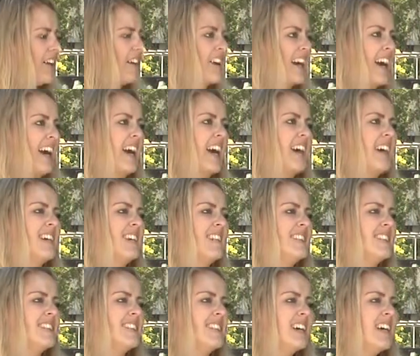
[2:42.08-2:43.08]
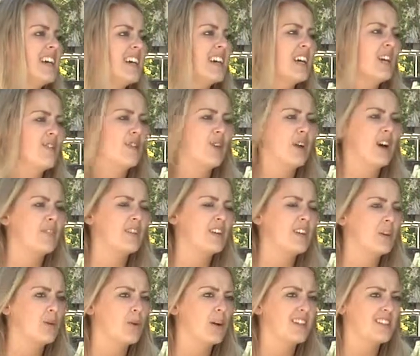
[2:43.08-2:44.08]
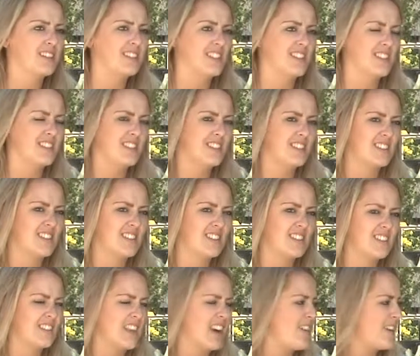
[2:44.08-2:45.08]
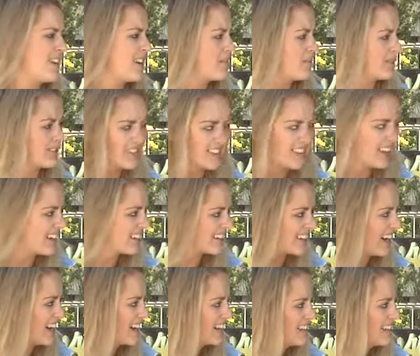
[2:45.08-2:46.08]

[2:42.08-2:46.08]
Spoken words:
Okay, and if you have any questions, is there anybody there to